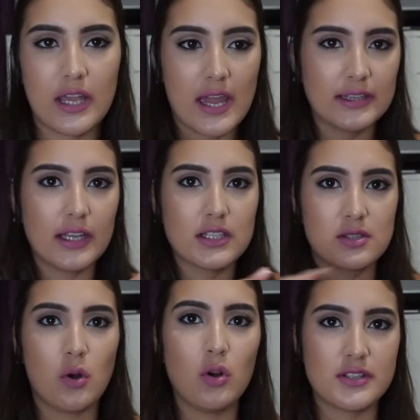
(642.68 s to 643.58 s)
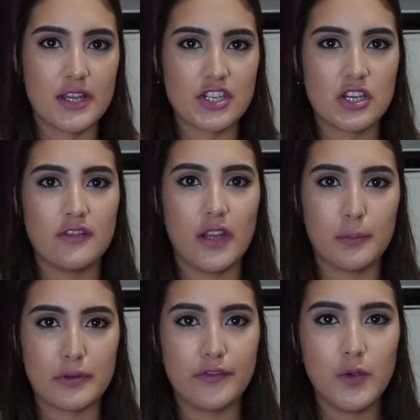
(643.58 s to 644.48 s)
They had like a whole section of
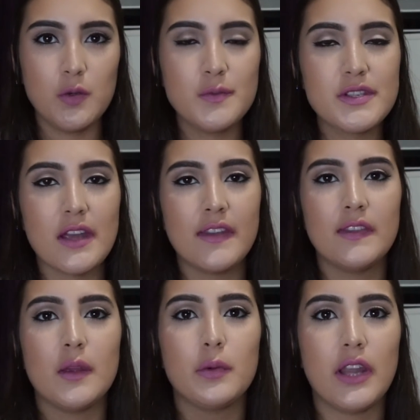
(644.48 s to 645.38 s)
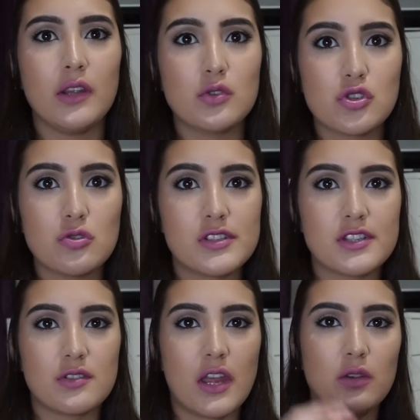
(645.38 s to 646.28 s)
like perfumes, and then they would let you choose
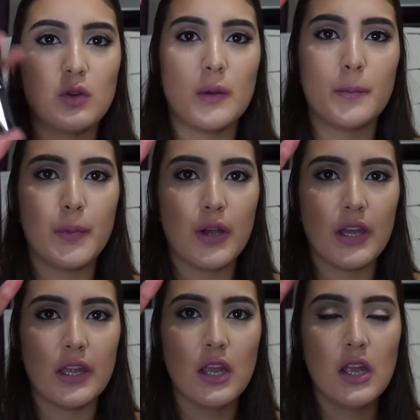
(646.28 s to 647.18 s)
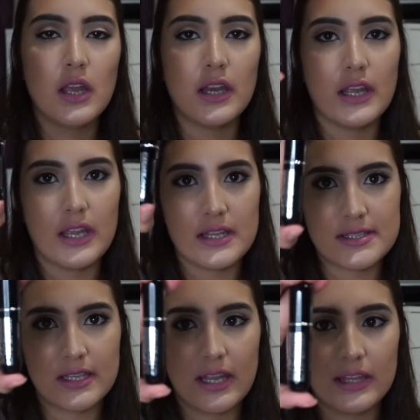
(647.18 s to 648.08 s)
it so that you can put it
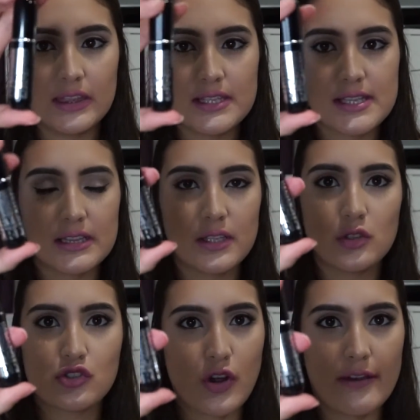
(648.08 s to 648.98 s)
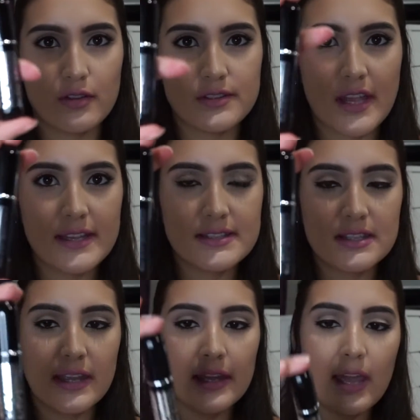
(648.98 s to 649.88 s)
into like this like little travel size
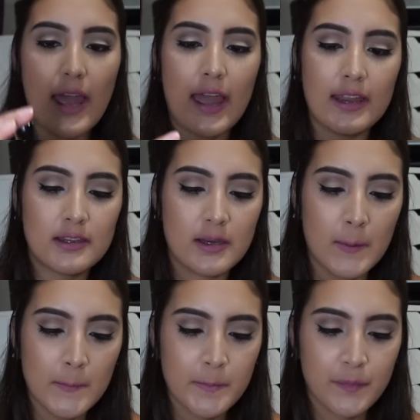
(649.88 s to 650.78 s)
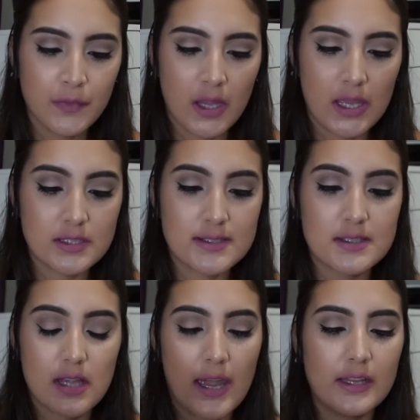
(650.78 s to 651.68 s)
thing, and
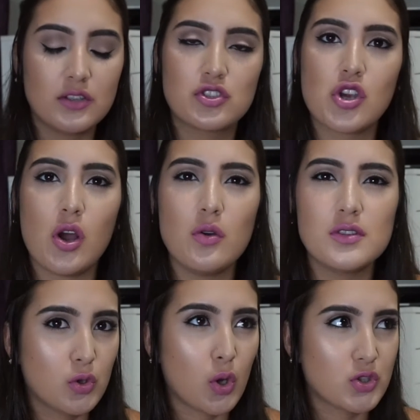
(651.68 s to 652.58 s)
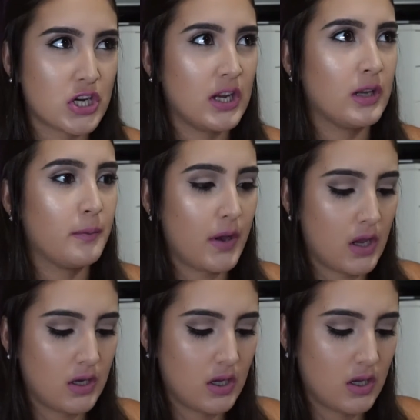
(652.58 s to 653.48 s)
it's I chose Dolce and
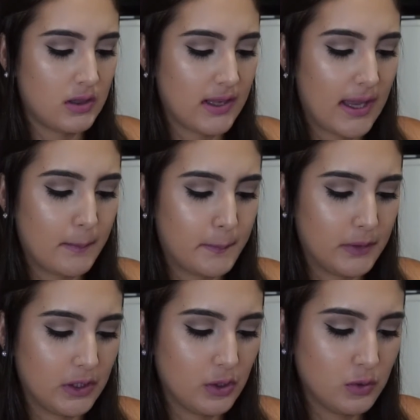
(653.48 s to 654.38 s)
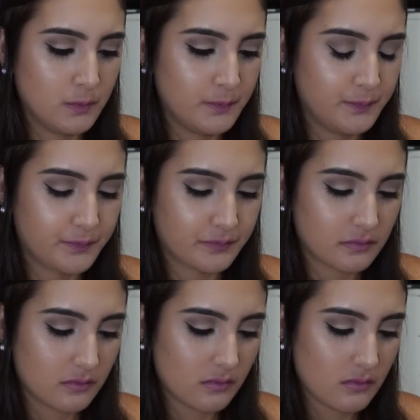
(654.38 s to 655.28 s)
Gabbana light blue.
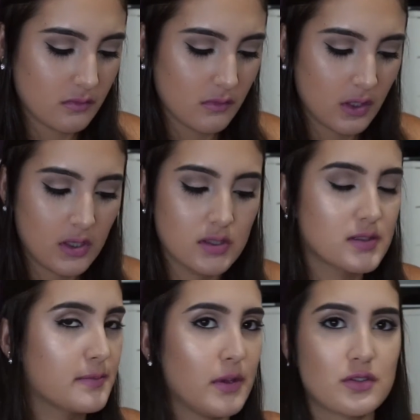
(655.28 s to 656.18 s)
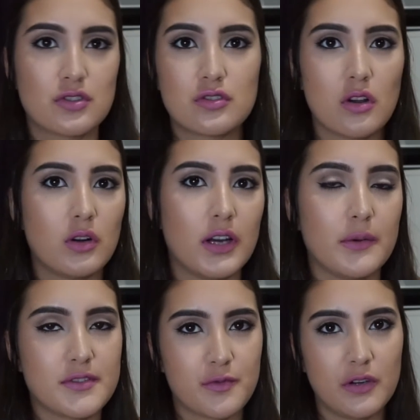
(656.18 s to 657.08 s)
It smells so good. It
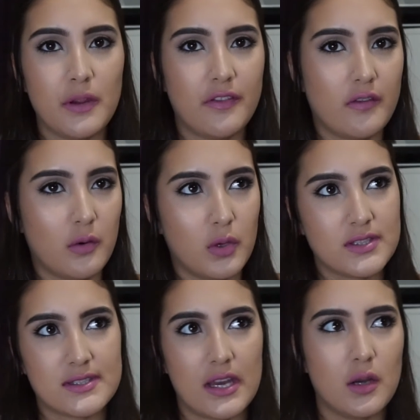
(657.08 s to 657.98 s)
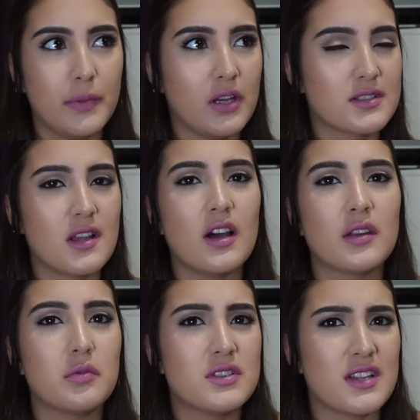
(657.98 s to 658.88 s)
was one of my favorite ones there because the
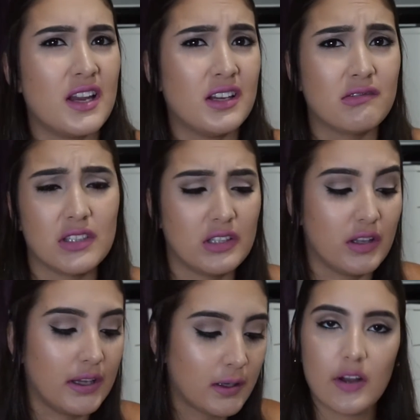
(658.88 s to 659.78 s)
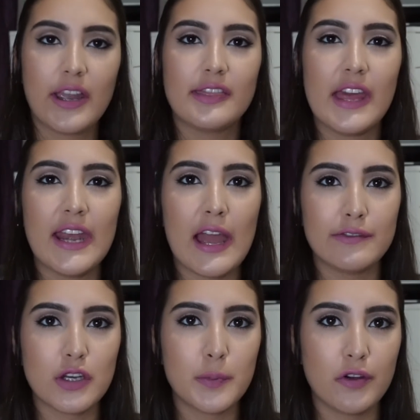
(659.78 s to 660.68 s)
other ones I didn't really like. Okay, then
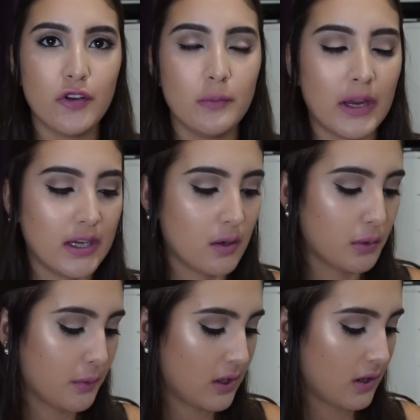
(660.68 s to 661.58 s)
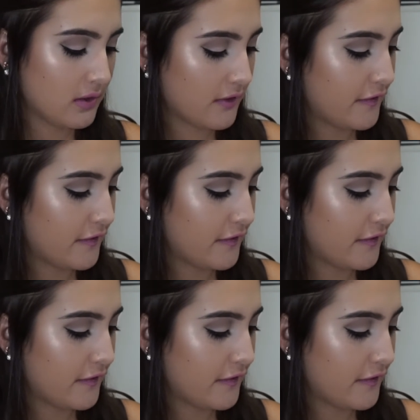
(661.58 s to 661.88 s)
after Perfumania we went on the